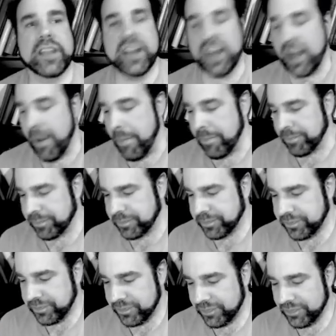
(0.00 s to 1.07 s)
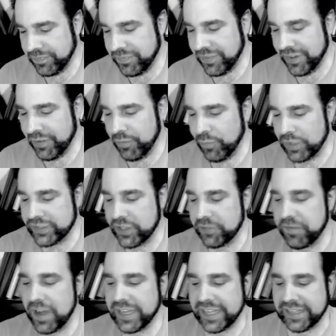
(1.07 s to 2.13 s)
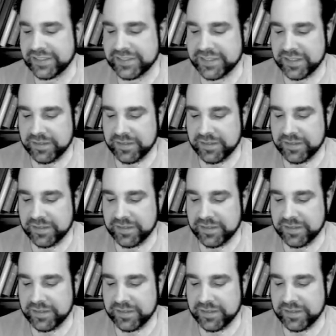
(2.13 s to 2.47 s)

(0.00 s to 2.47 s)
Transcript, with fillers: Um, what's so funny is